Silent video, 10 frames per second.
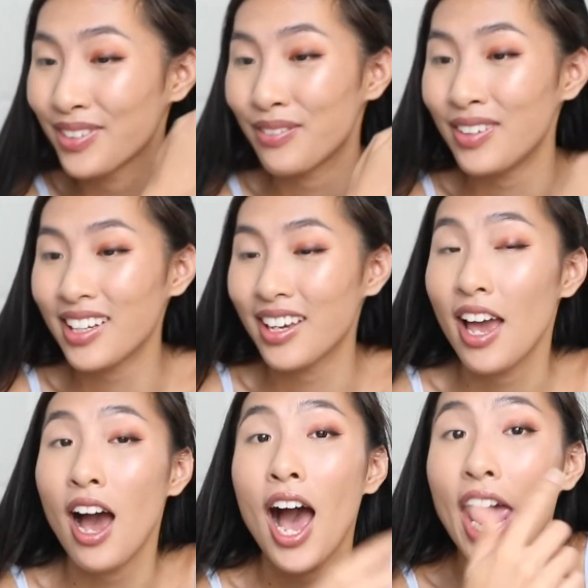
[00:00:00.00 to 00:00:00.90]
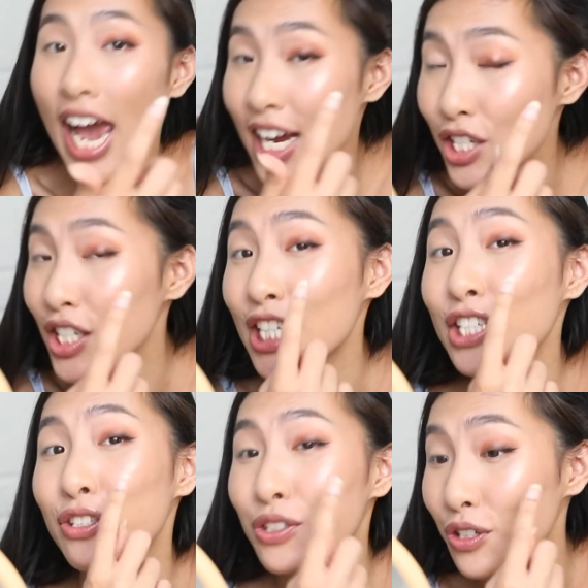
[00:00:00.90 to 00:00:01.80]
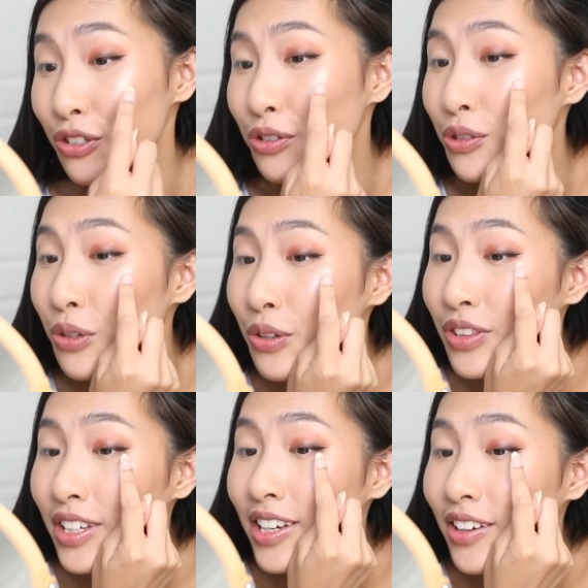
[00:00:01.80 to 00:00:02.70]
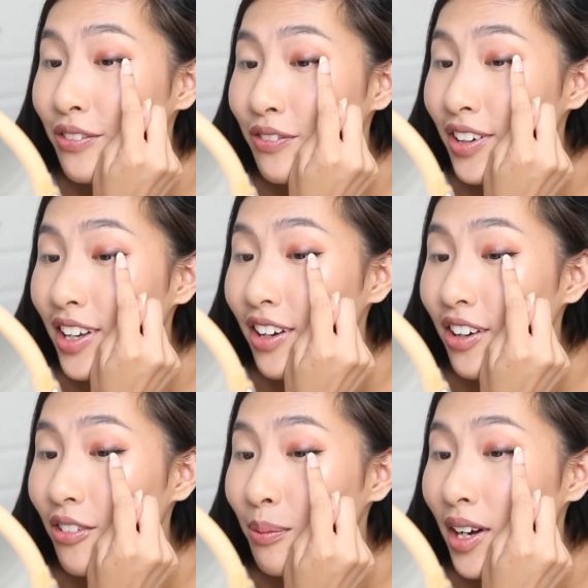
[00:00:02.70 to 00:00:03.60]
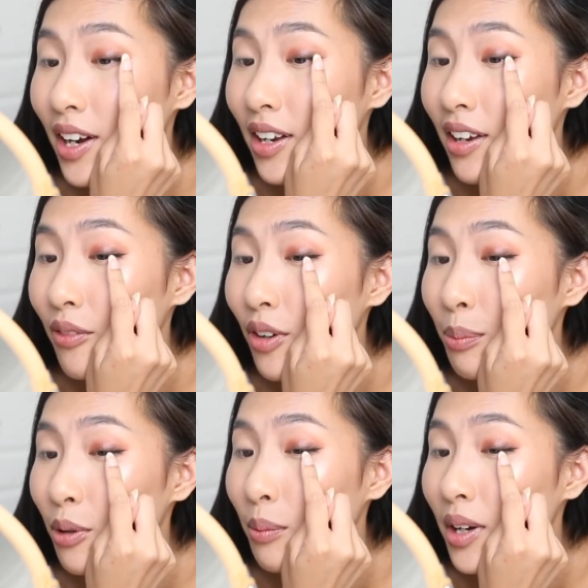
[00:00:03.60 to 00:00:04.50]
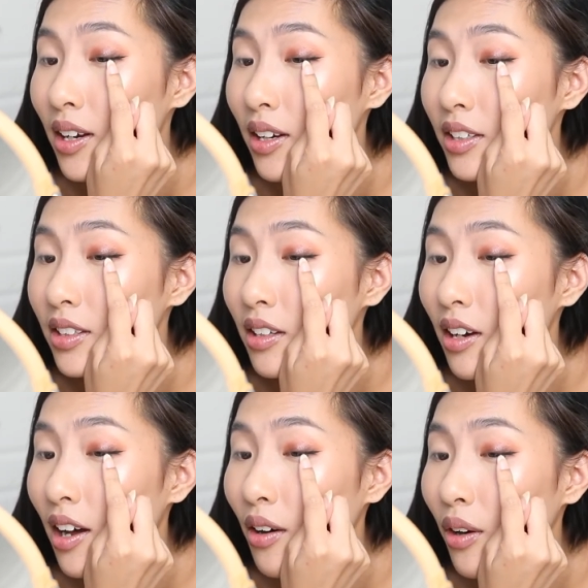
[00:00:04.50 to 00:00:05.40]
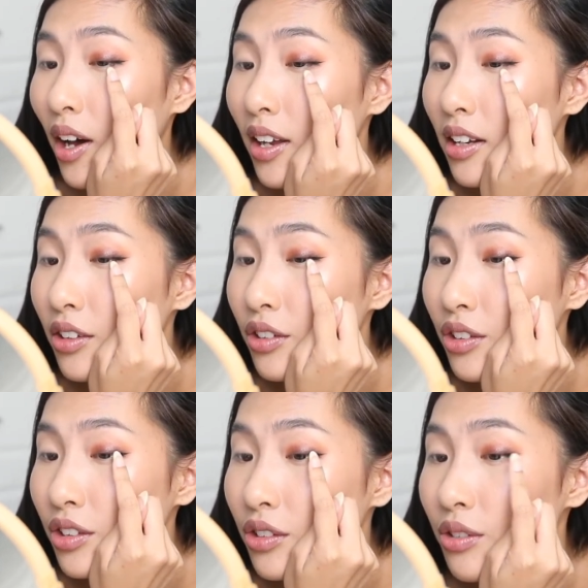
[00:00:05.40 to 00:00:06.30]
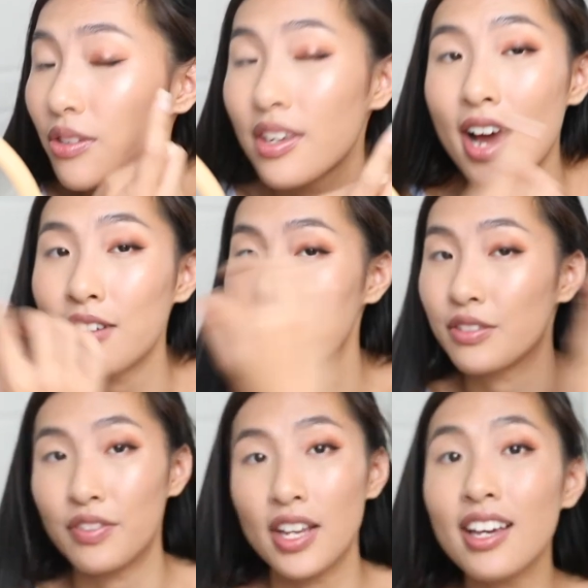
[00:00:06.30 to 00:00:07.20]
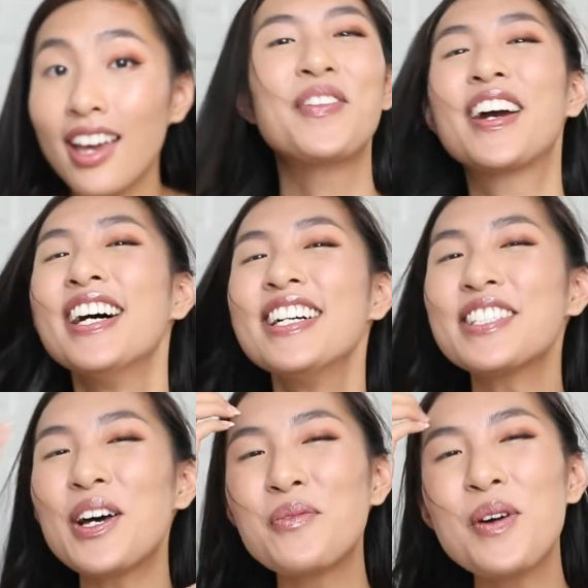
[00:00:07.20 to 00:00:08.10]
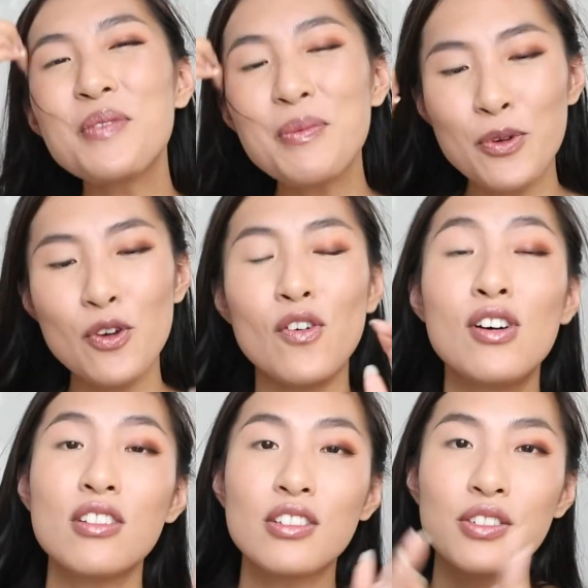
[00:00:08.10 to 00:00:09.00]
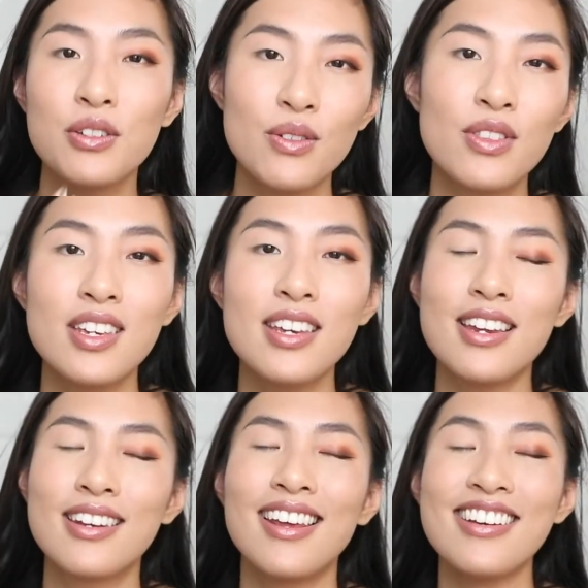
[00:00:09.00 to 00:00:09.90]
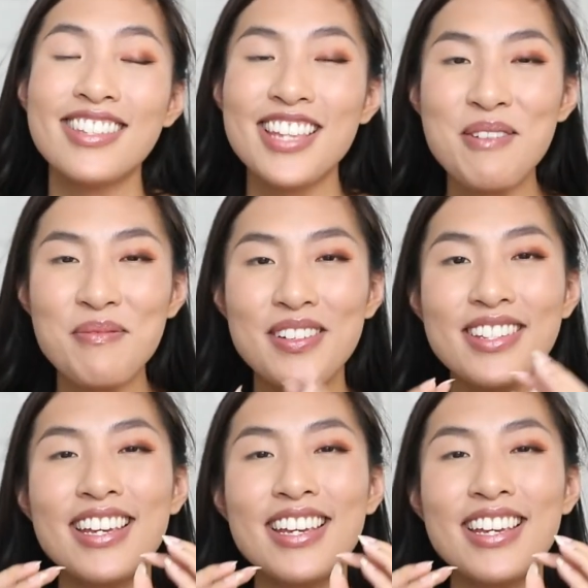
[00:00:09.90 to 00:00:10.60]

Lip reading: flick. I actually just do the flick of my eyeliner. If I pull my lashes down, I literally just do the outer flick. Because when we move on to the next step, which